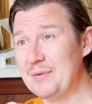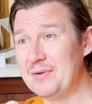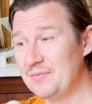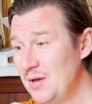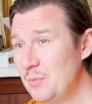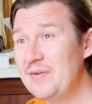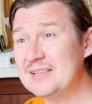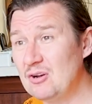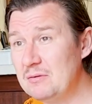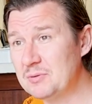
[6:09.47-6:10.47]
and we've had
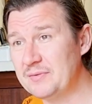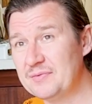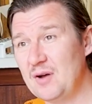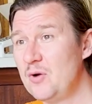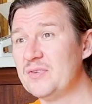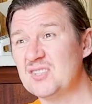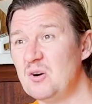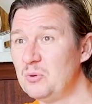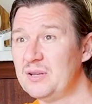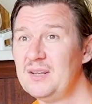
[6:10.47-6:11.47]
times where we've
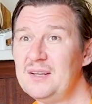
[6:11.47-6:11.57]
oversold